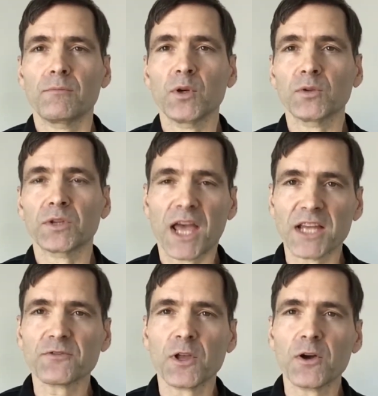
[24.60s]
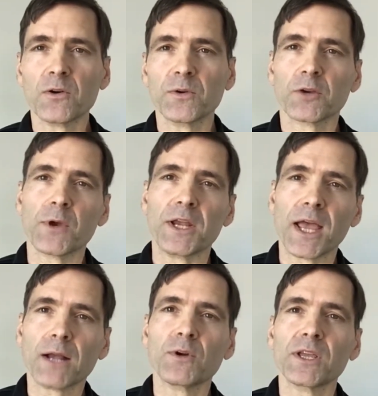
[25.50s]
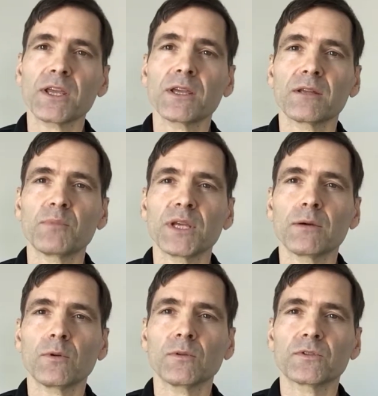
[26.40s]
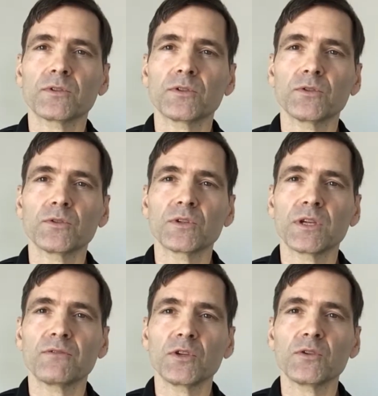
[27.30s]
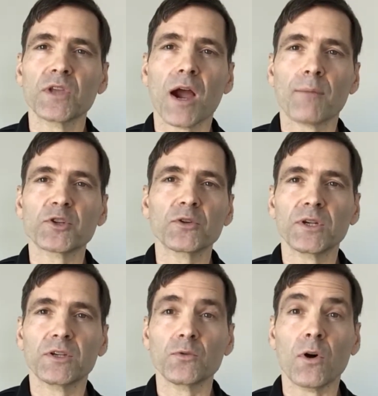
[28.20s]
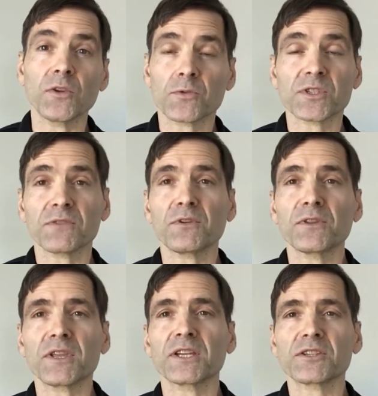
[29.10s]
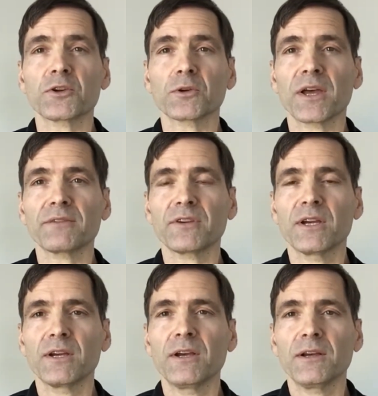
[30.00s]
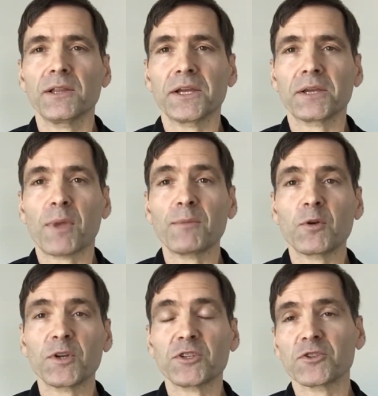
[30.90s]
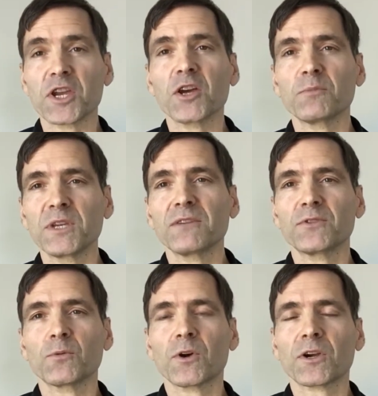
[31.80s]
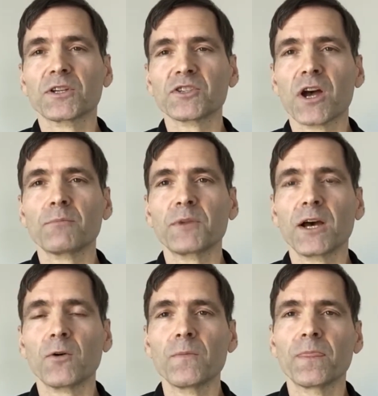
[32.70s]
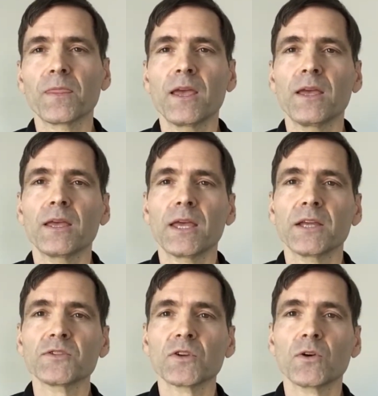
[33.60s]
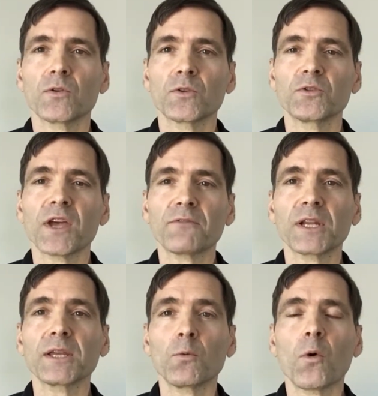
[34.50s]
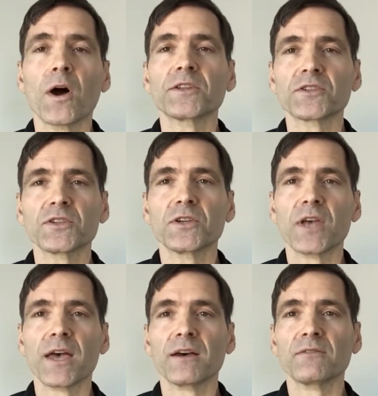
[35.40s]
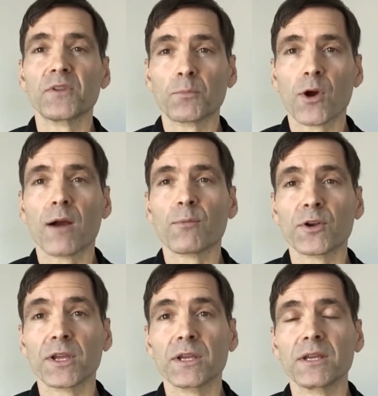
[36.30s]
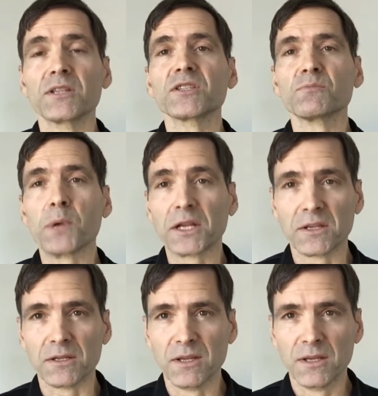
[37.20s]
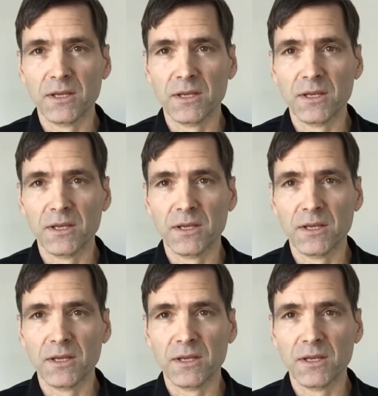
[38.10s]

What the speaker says: build cash flow and create equity and be able to give you the opportunity to do all sorts of fun things in your life, like maybe quit your job if you're working a job now. And so you definitely want to have the property inspected.